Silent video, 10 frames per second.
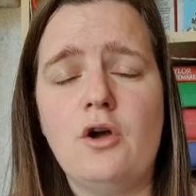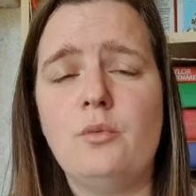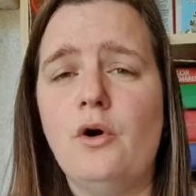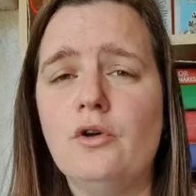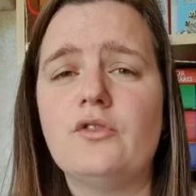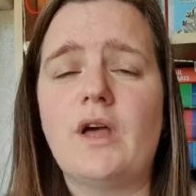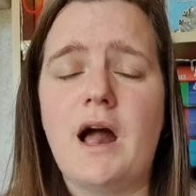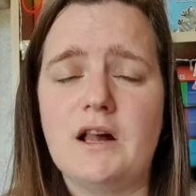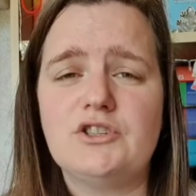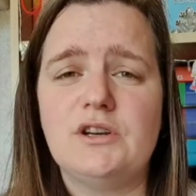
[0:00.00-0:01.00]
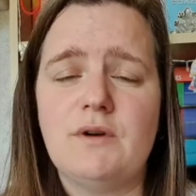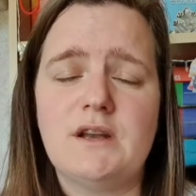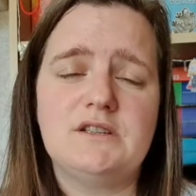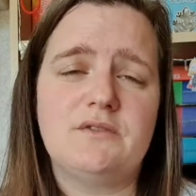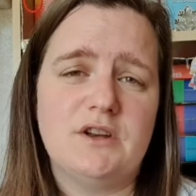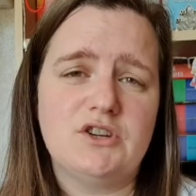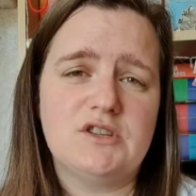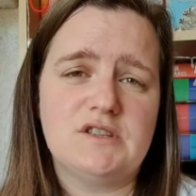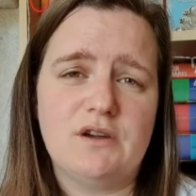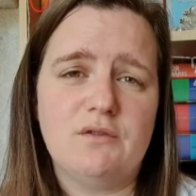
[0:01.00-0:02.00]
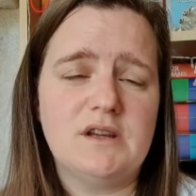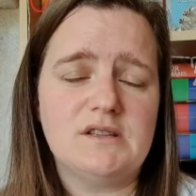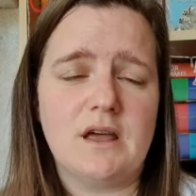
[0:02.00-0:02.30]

I was actually ready to finish the series